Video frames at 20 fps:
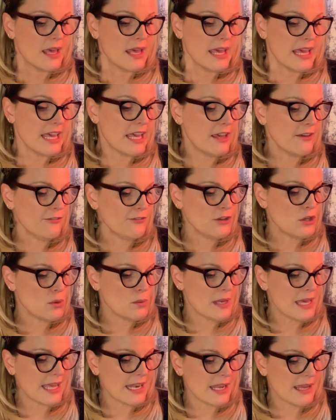If you
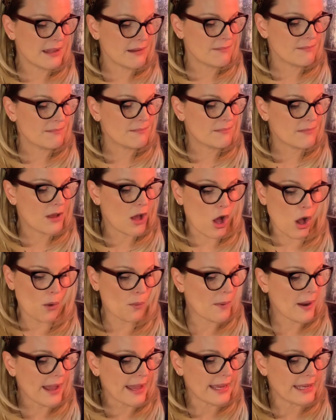get it, all
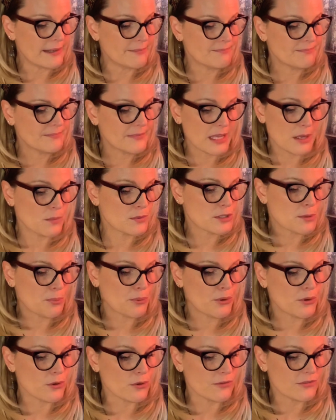right, it was
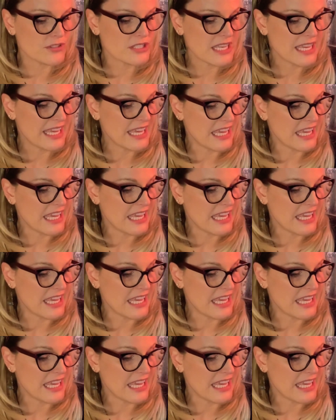approved.